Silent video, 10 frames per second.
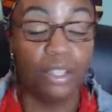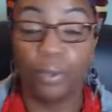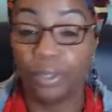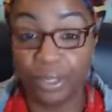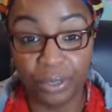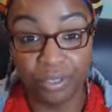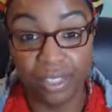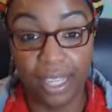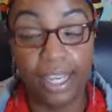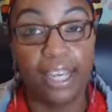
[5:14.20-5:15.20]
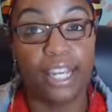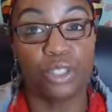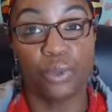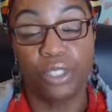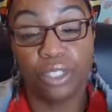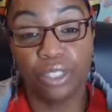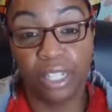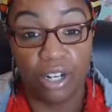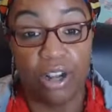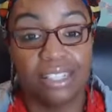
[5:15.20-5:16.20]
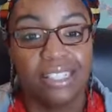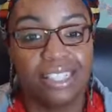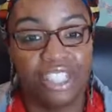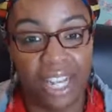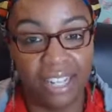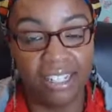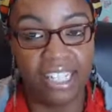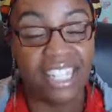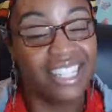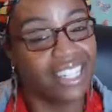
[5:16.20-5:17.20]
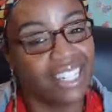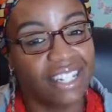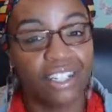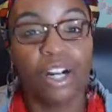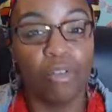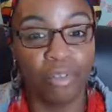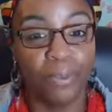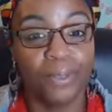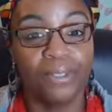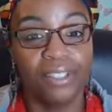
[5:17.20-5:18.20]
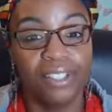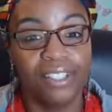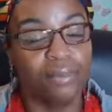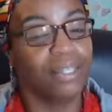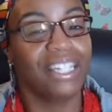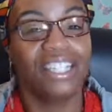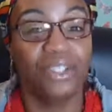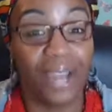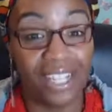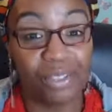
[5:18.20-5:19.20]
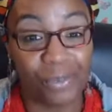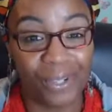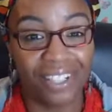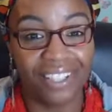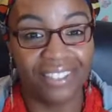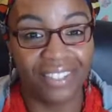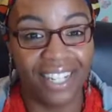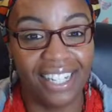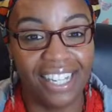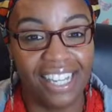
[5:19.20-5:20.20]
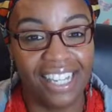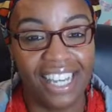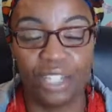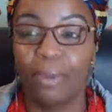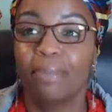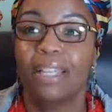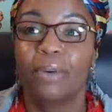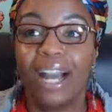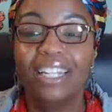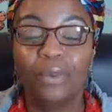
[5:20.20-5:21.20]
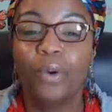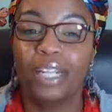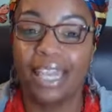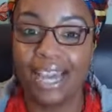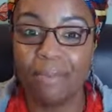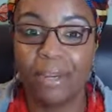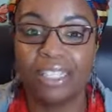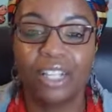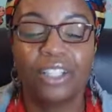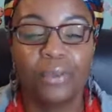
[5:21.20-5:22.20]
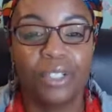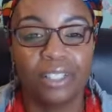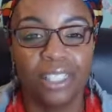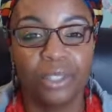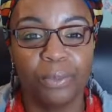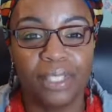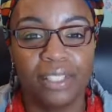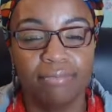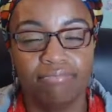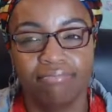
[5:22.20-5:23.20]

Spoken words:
you won't do. It causes a change and it can get uncomfortable. But again, you asked for it, right? And you might be like, well, I didn't want it that much. I only wanted a little bit.